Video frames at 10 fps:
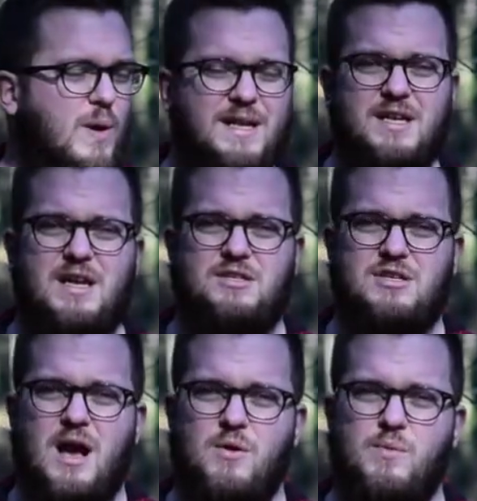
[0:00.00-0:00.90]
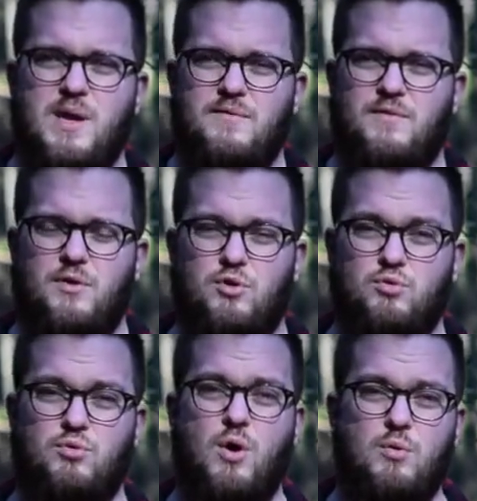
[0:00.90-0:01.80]
witness how we've
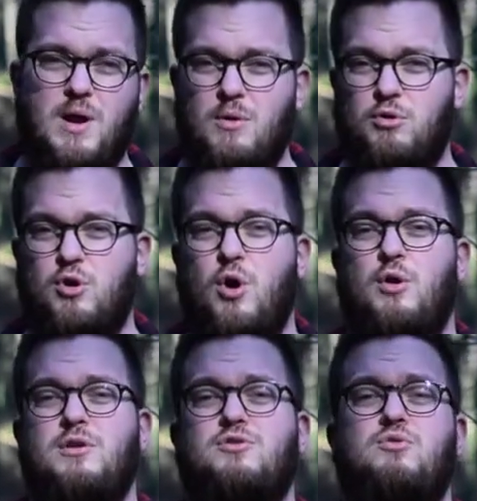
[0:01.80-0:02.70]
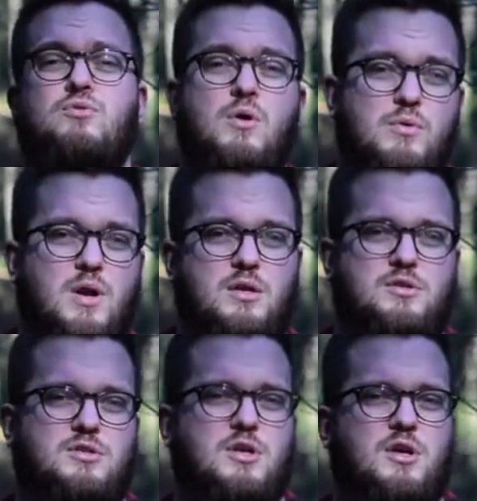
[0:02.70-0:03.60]
grown, how God has grown
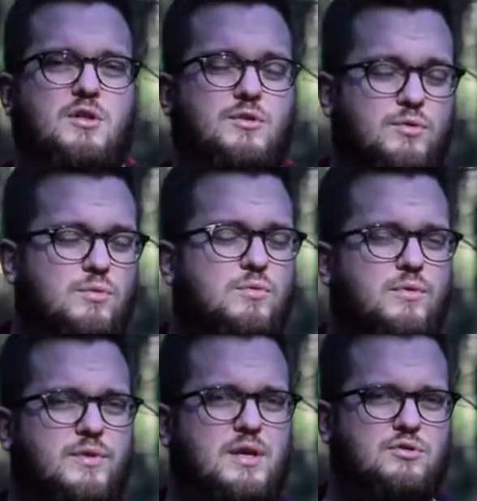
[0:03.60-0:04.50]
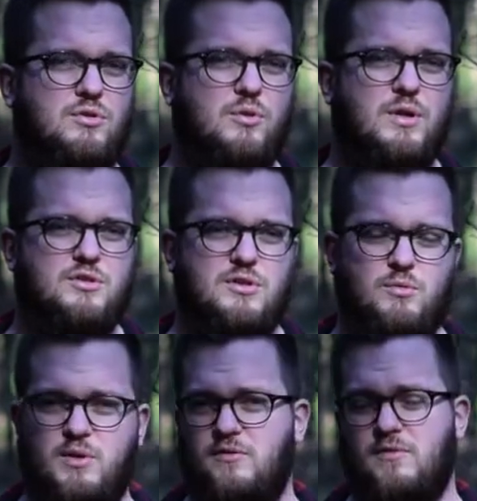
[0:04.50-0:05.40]
us through the endurance that
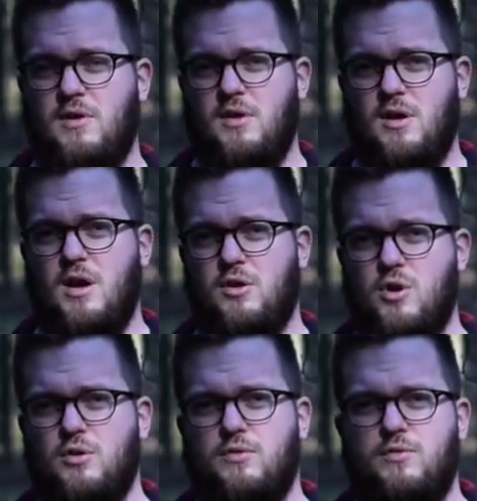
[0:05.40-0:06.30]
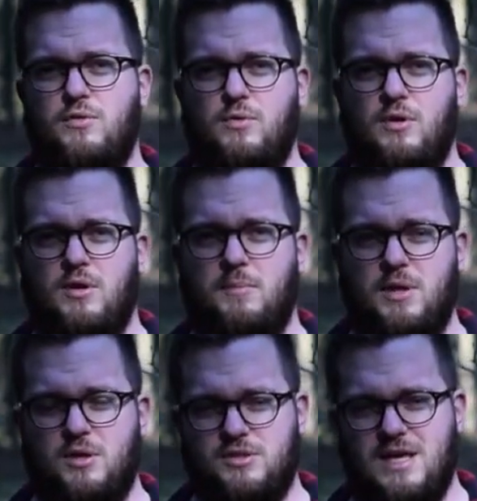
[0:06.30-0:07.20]
we've gone through,
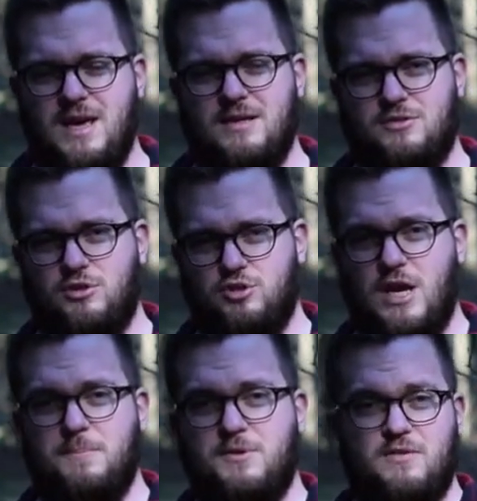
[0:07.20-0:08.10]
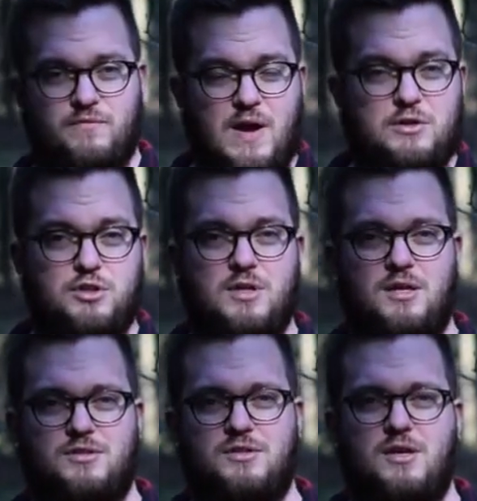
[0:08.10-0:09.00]
because he has shaped and fashioned
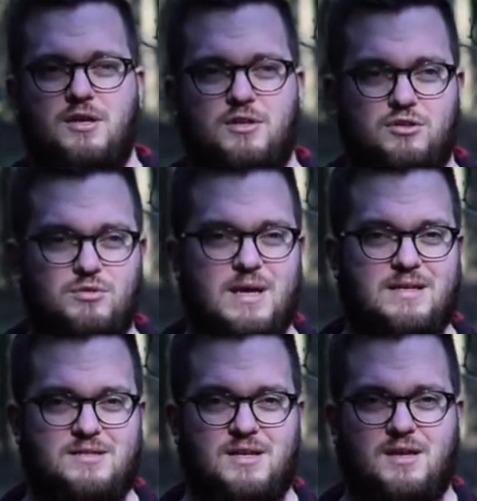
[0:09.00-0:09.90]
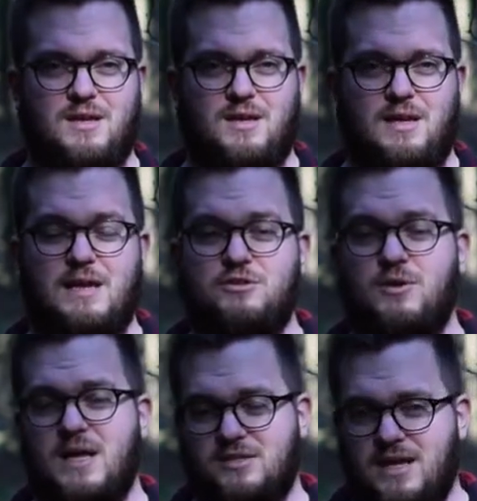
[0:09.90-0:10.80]
us to his,
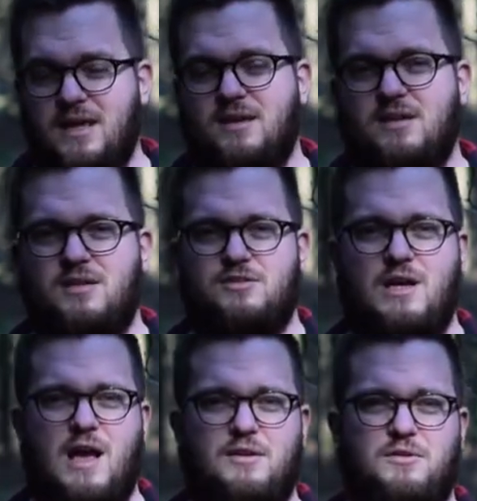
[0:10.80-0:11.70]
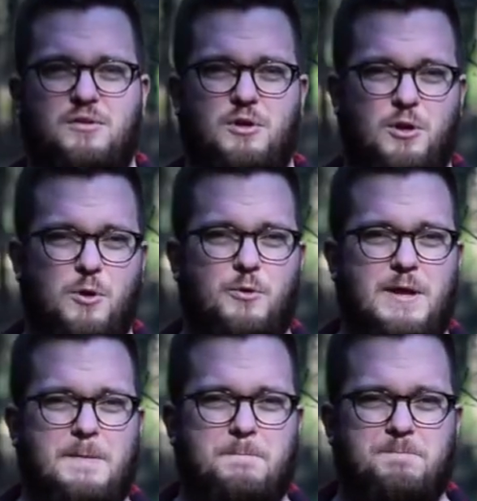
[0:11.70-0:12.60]
into his likeness and glory.